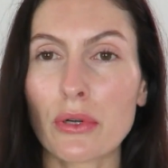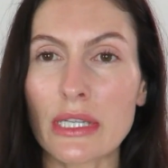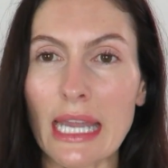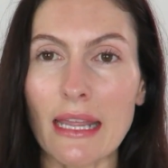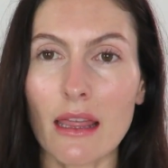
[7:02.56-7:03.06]

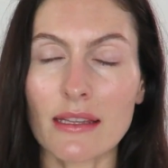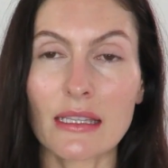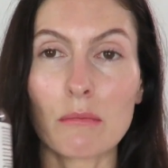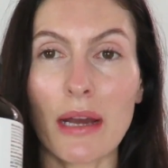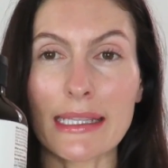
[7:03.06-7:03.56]
put either
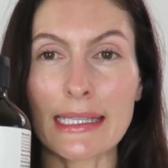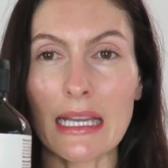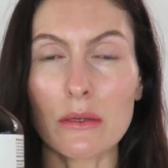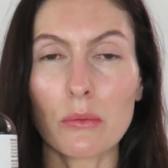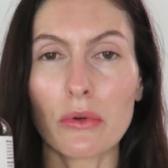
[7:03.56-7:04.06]
some
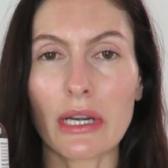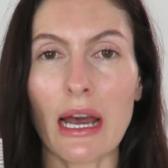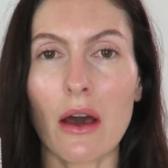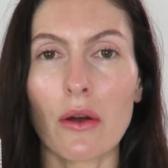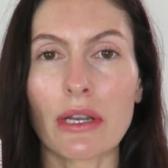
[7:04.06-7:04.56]
micellar
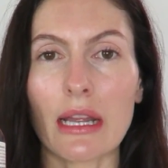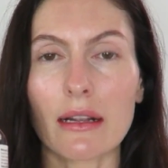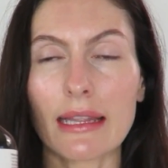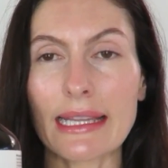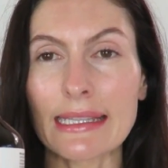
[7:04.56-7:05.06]
water on a
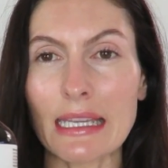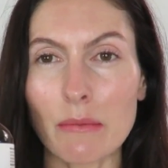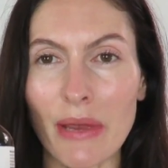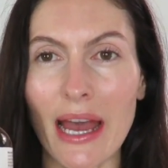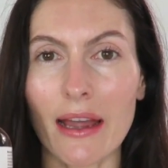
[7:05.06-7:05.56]

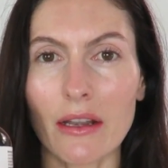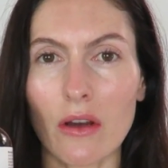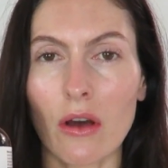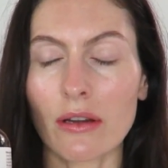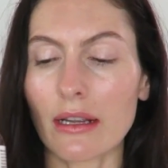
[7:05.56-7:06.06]
cleansing pad, a
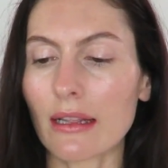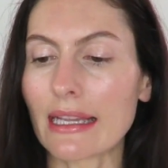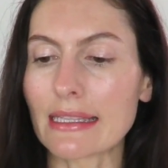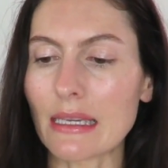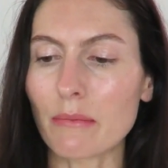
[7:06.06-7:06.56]
cotton
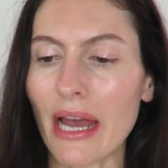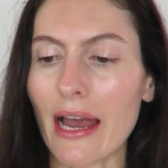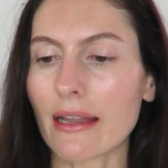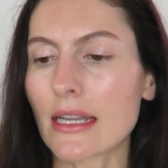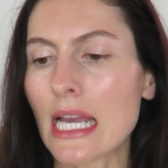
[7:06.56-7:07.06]
cleansing
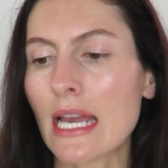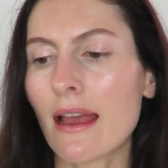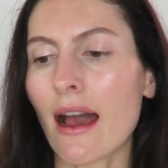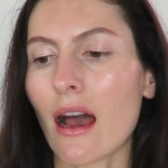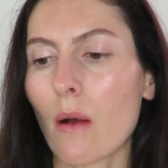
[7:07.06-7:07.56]
pad,
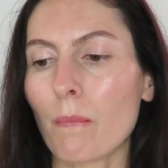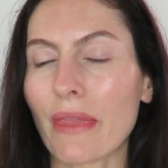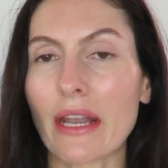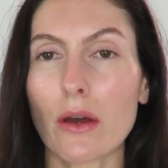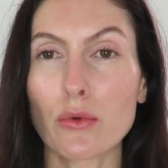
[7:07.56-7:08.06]

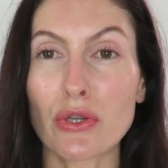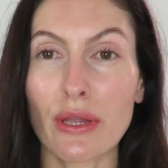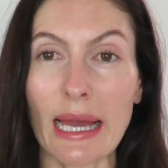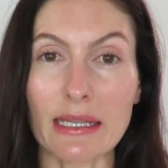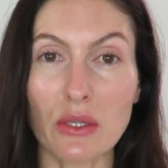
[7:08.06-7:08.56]
and I'll
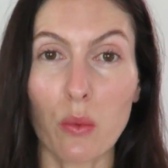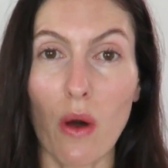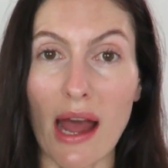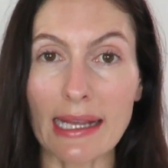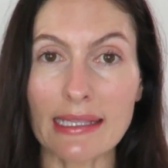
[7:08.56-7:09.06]
do that
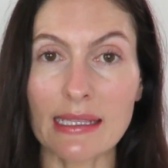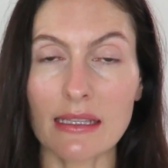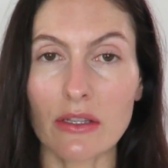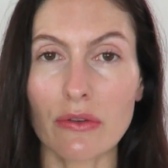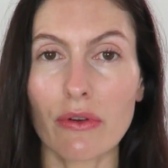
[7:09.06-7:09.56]

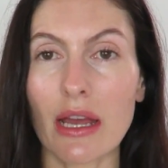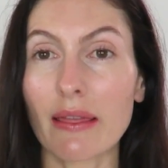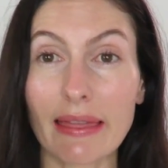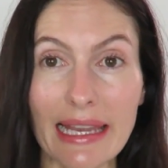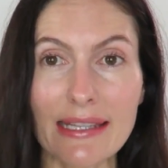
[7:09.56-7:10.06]
twice to
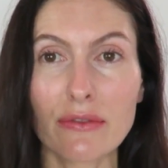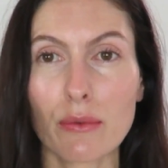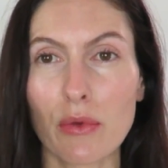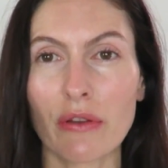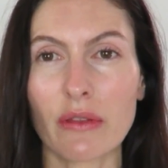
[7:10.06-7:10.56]
at least
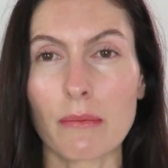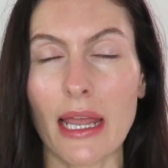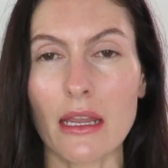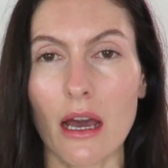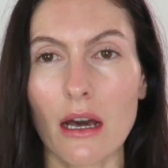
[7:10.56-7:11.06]
remove the
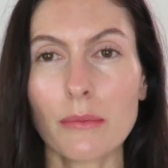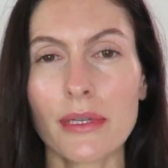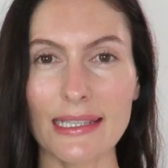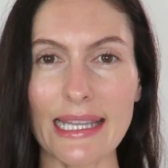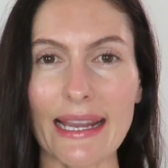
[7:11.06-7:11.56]

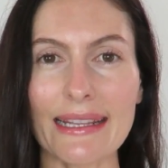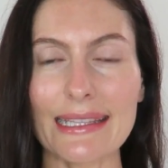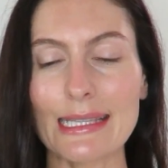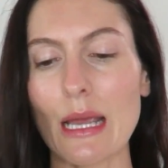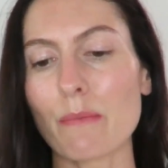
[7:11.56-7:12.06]
makeup.
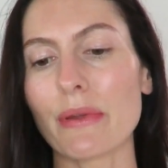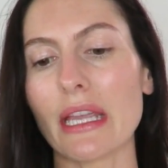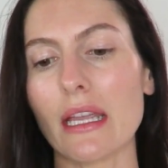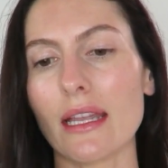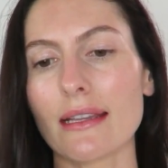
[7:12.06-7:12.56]
Second step
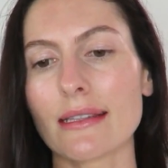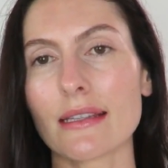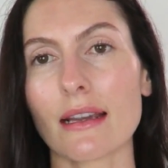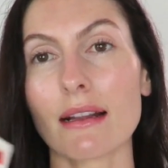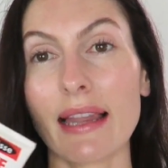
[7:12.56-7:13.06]

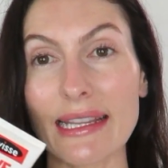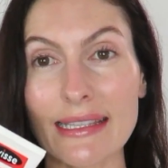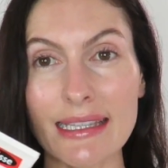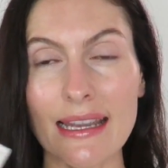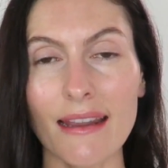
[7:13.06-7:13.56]
is
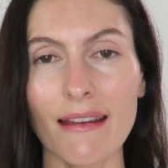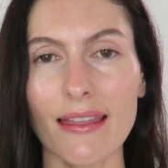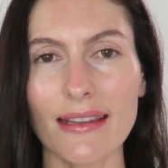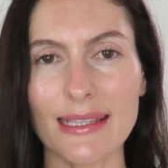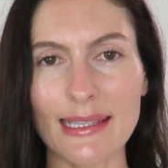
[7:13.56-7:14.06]
cleansing
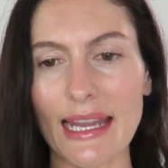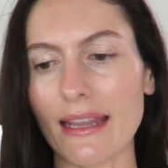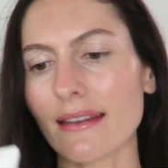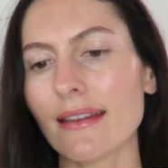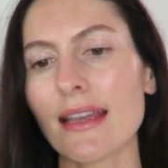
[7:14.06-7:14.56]
the
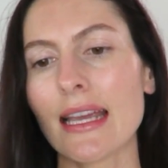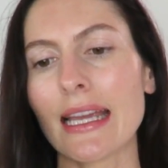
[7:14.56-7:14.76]
skin.